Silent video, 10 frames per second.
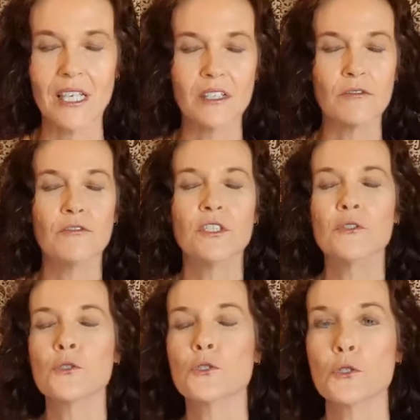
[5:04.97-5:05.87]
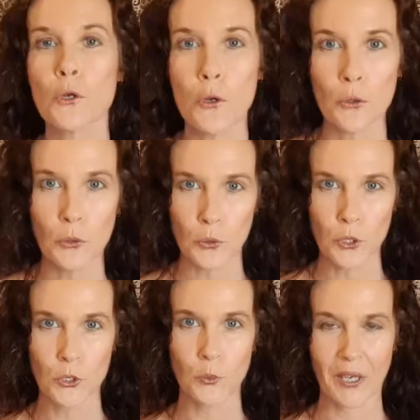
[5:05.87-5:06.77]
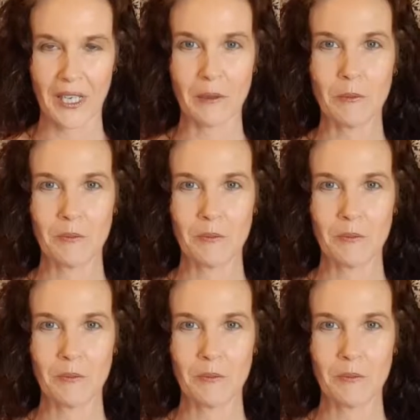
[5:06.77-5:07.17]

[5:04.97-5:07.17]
It feels so good to me.